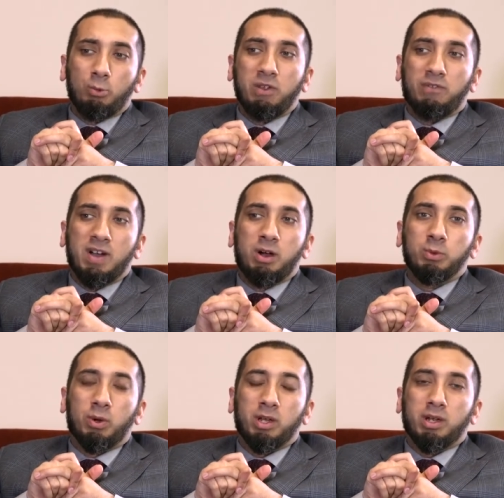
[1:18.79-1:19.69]
We
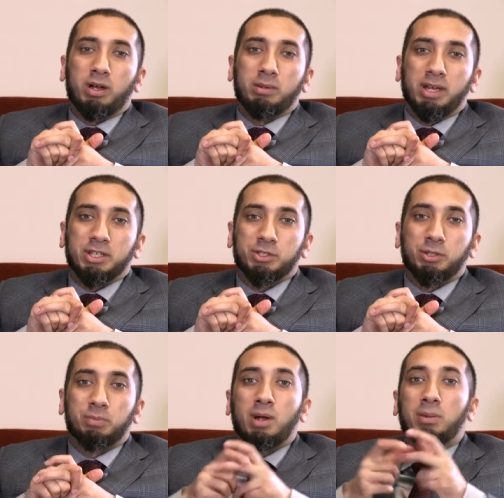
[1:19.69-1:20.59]
found what our
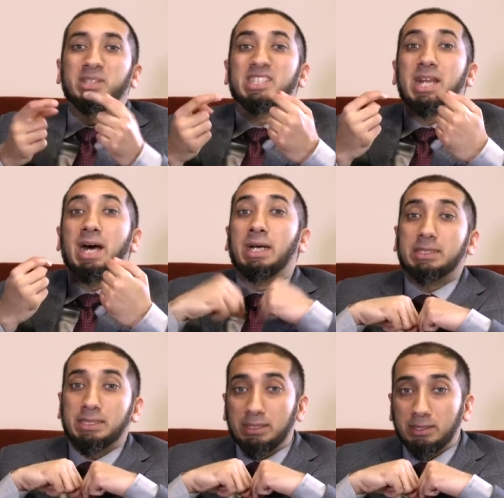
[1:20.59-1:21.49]
master promised
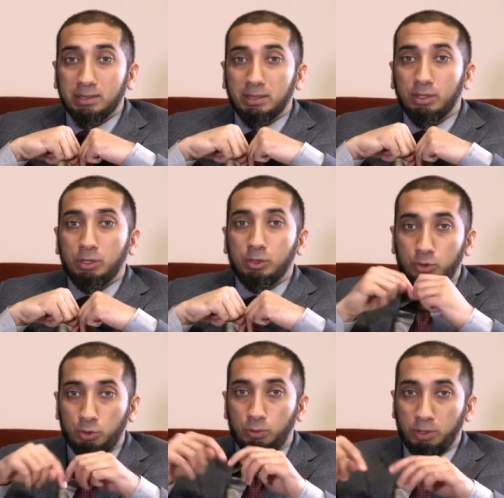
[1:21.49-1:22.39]
us
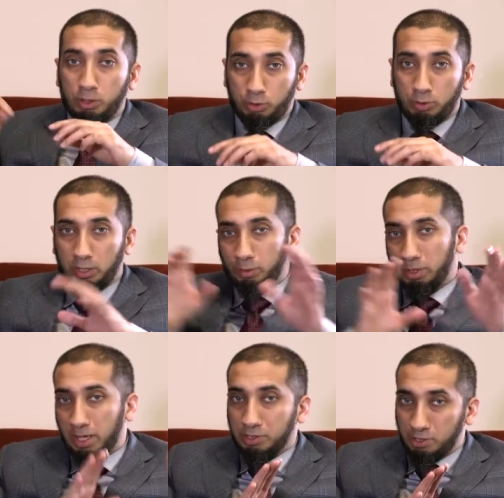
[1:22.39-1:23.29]
to be true. Now the
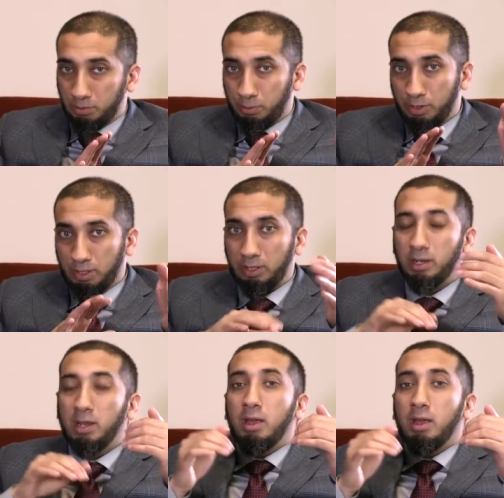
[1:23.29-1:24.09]
word us is important here.